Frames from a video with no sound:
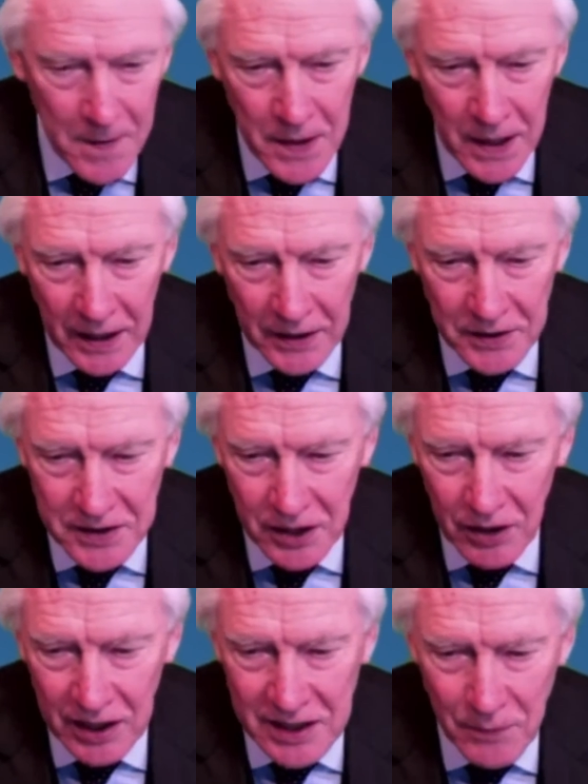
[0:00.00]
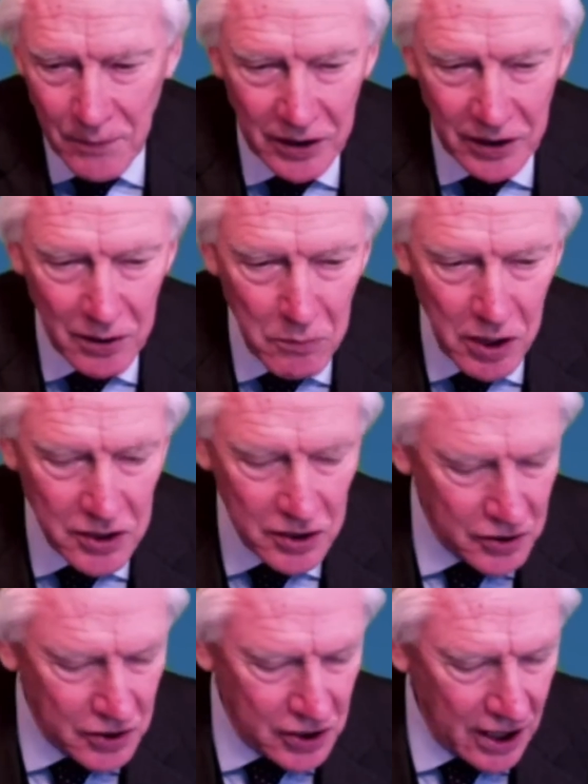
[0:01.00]
And so, except in an
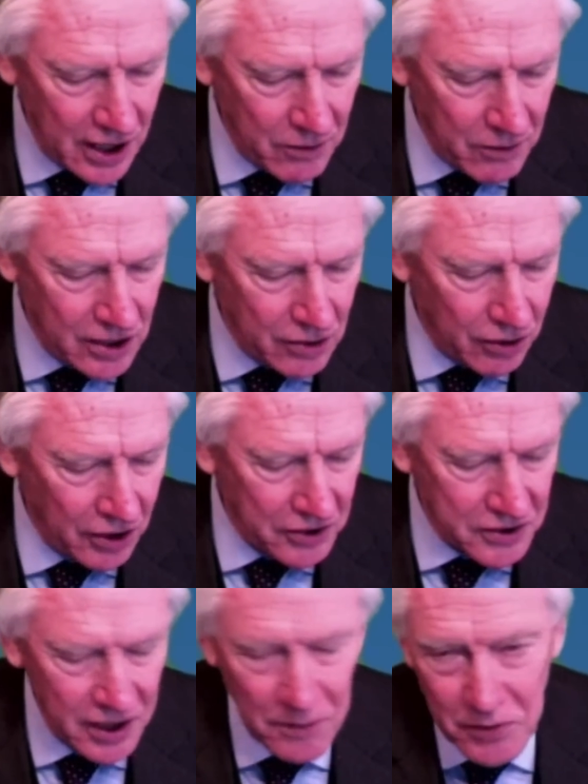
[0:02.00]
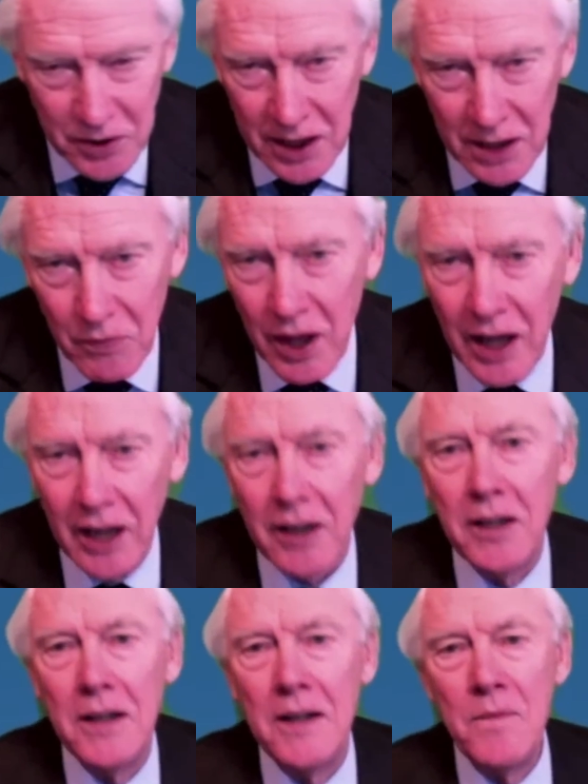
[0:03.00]
emergency, I'm going to ask them to keep their
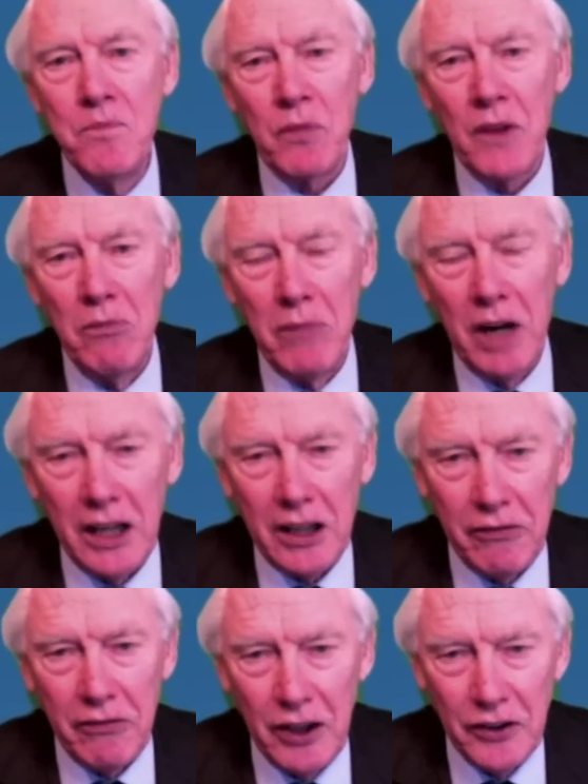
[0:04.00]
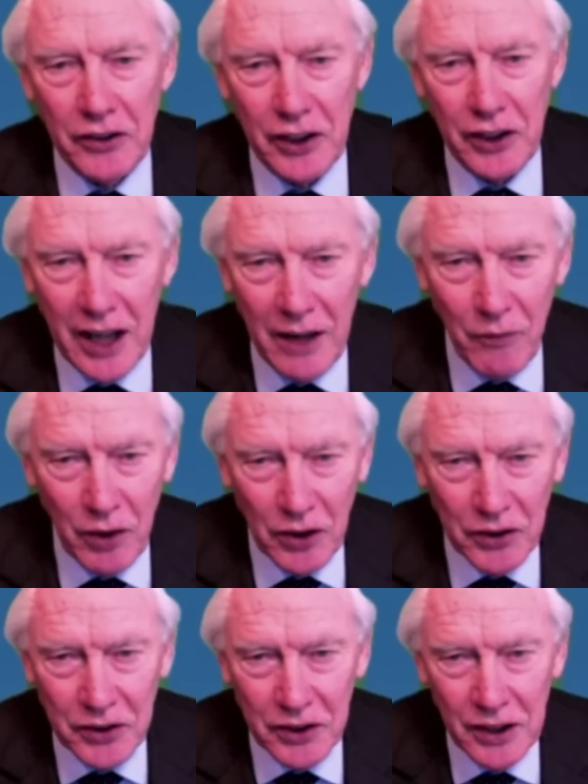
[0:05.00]
microphones and
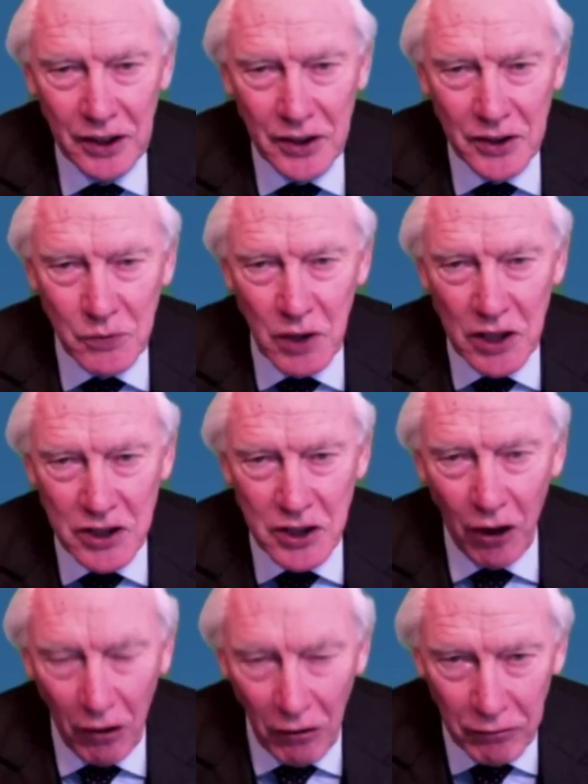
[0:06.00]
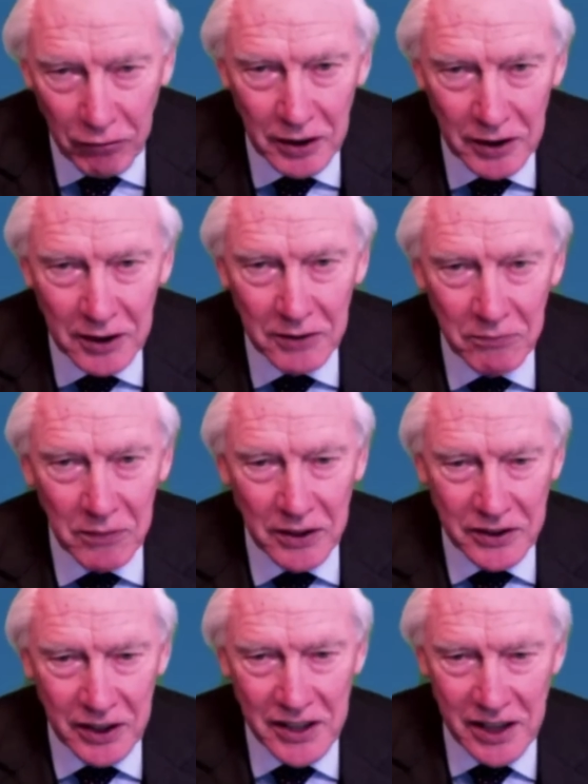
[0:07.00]
cameras switched off, but
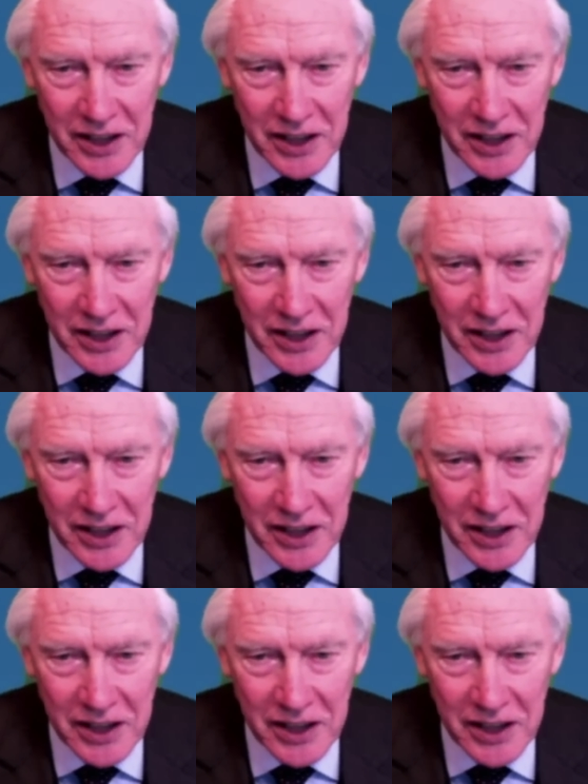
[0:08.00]
as I say,